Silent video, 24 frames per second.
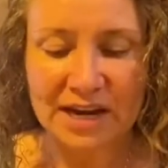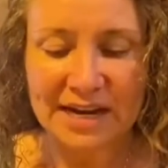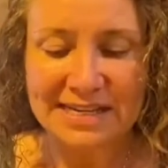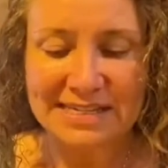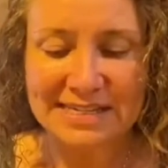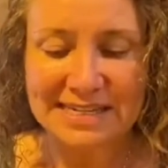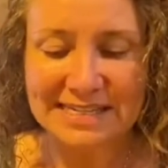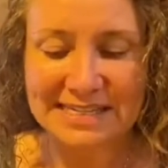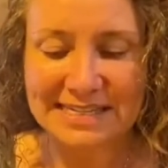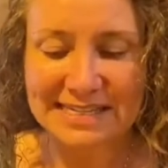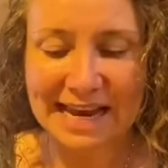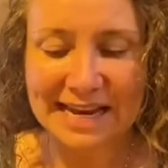
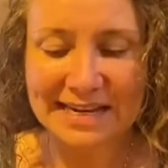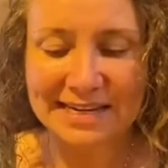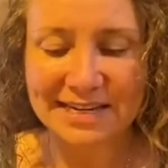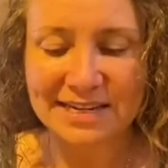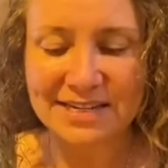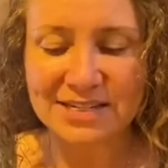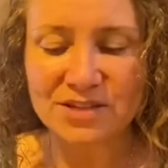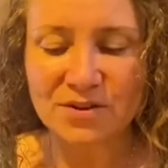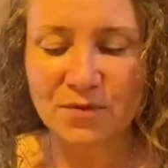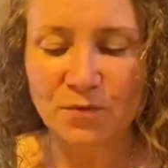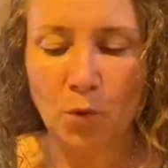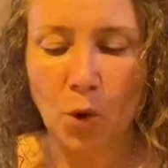
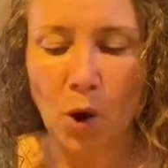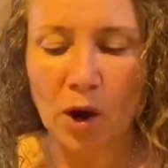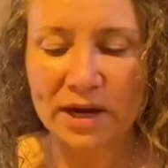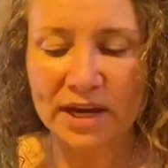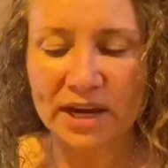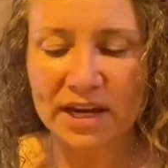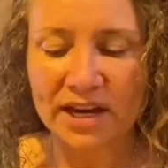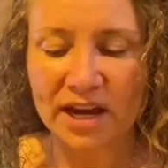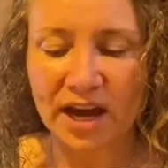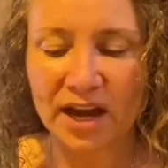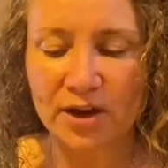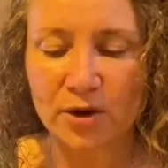Descendants of
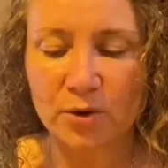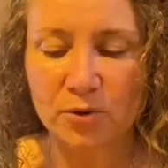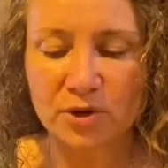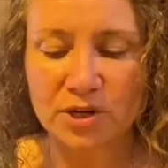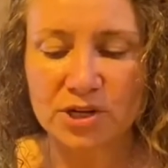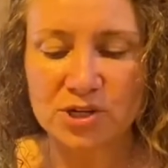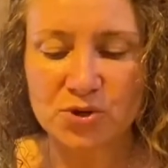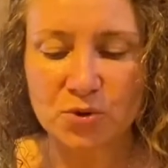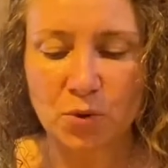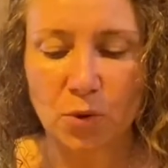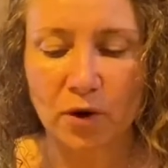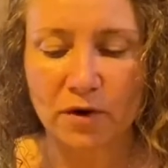walking
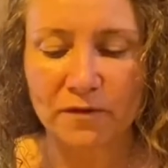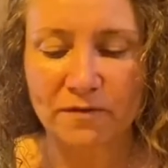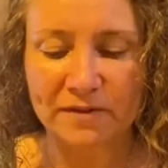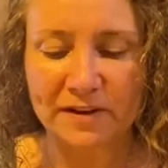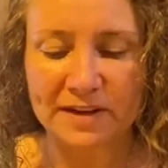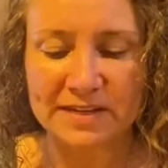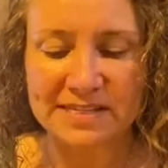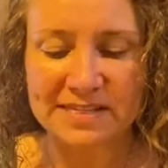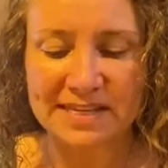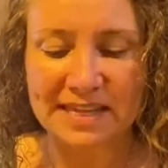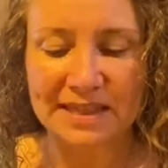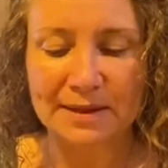coyotes
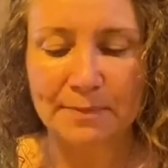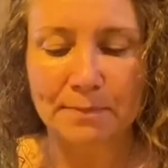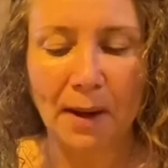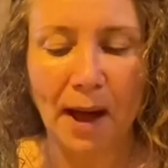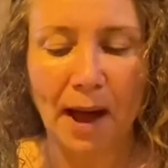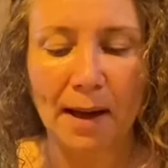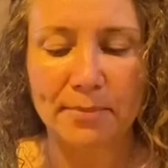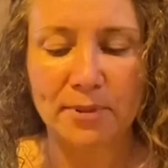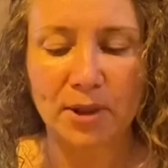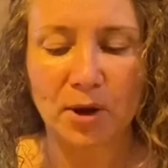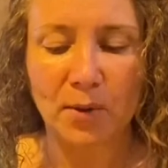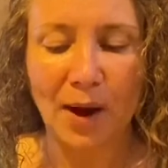orphans and the
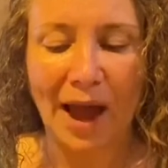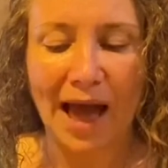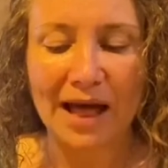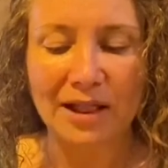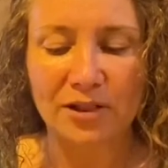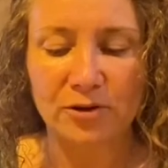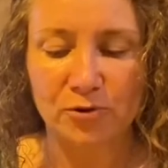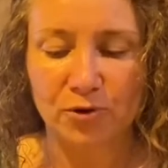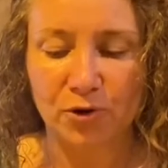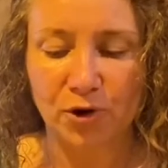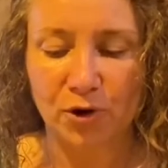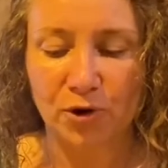Pablo
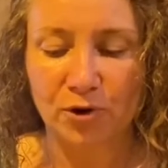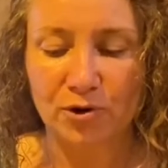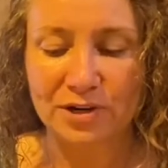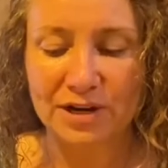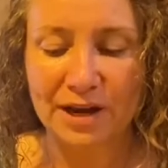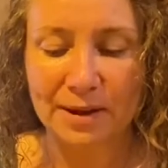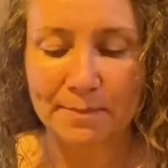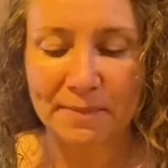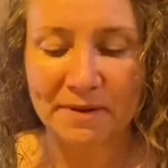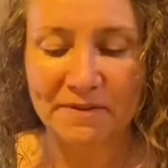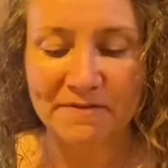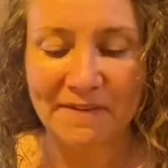Allard herd
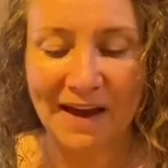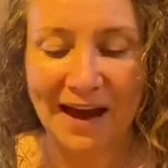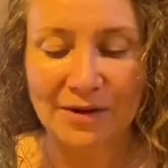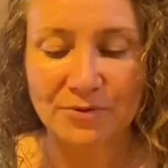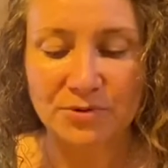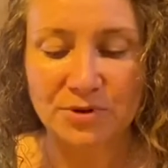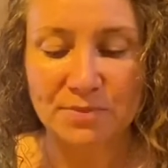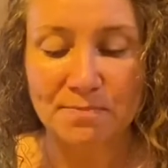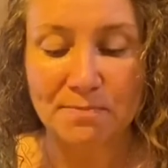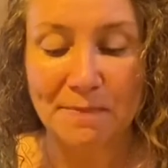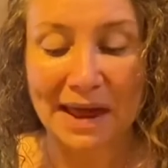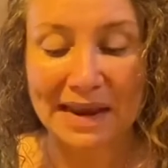can be found
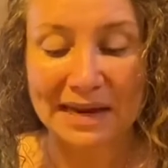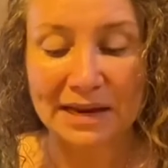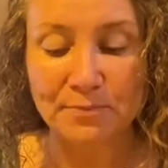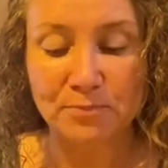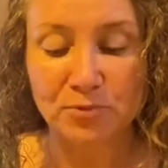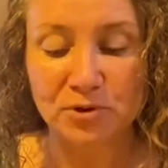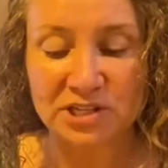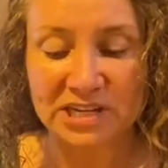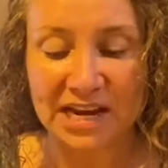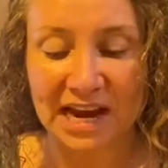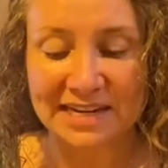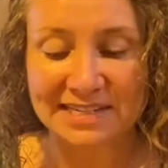in many
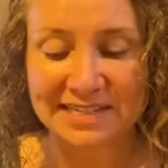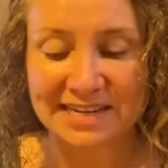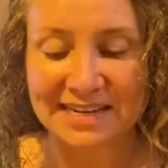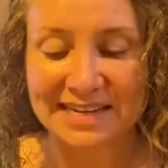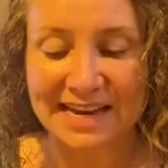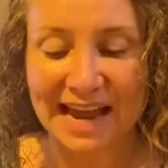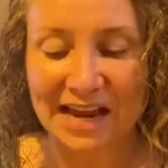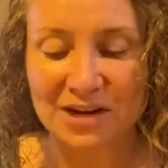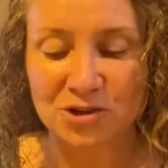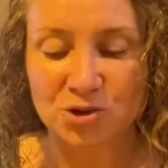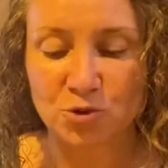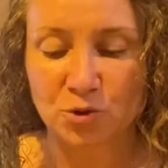protected
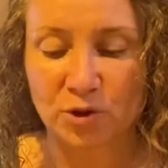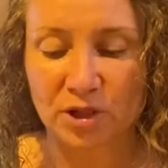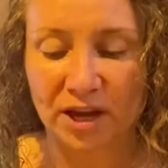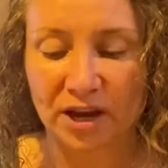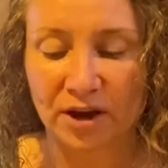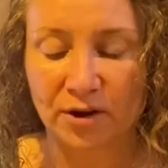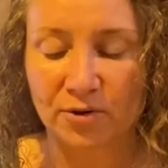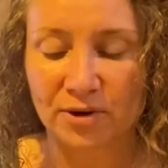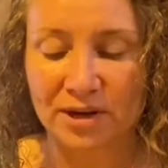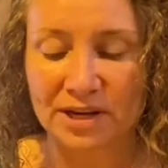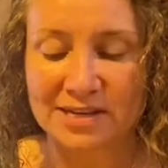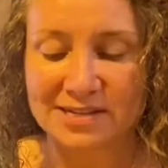natural
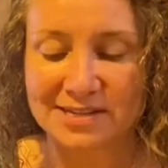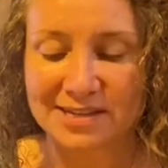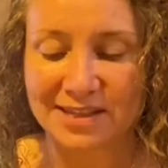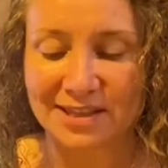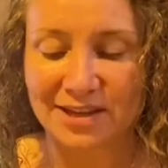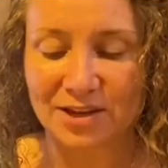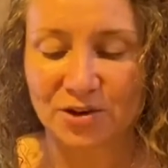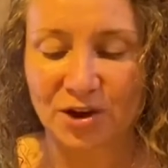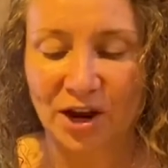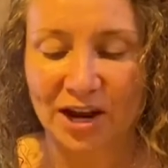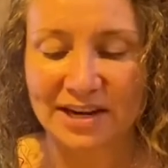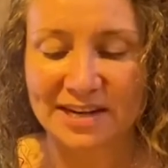areas in the
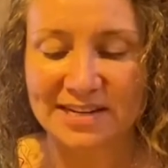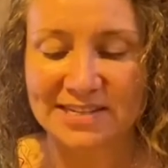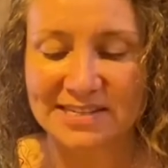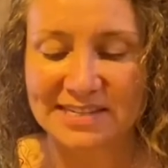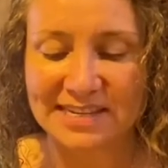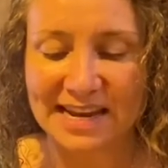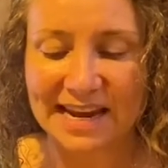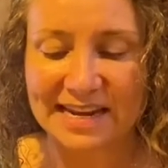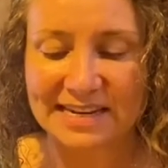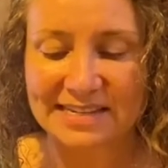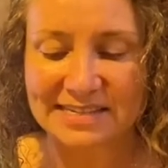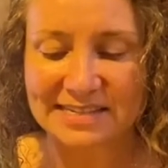United
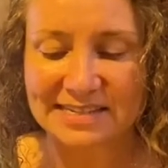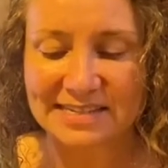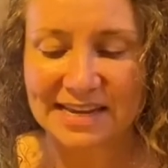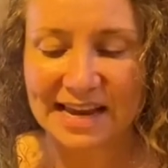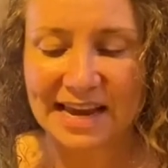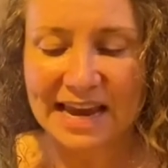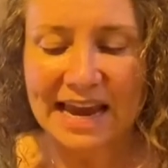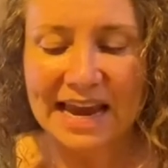States.